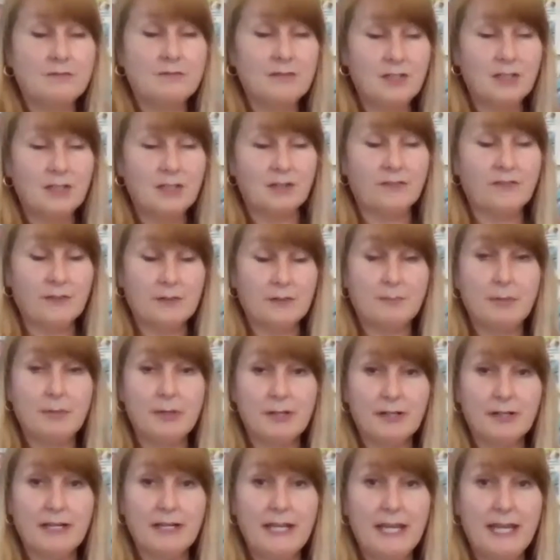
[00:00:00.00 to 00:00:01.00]
you know for
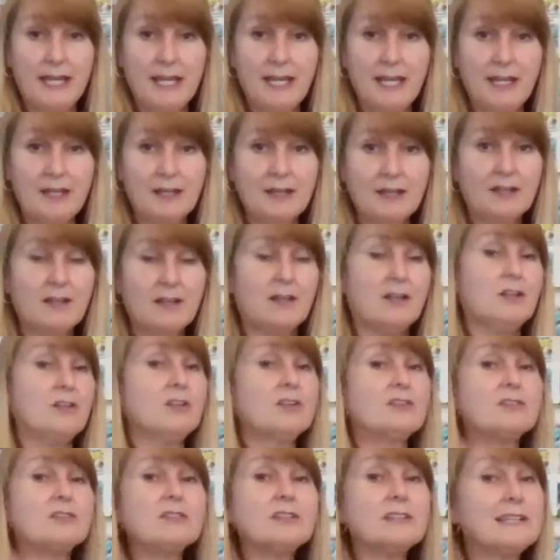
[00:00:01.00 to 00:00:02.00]
per day
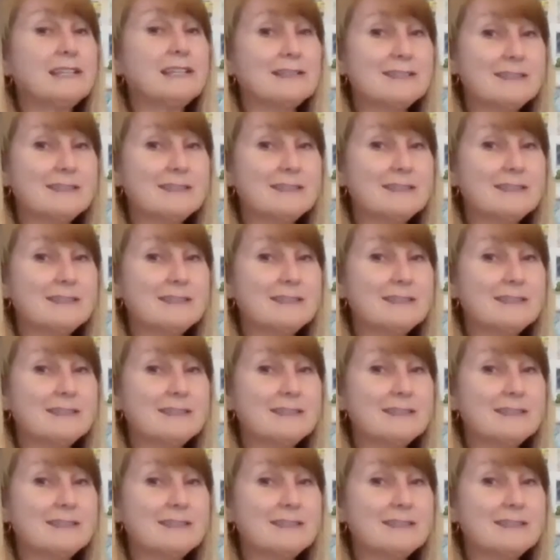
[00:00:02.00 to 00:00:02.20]
you're looking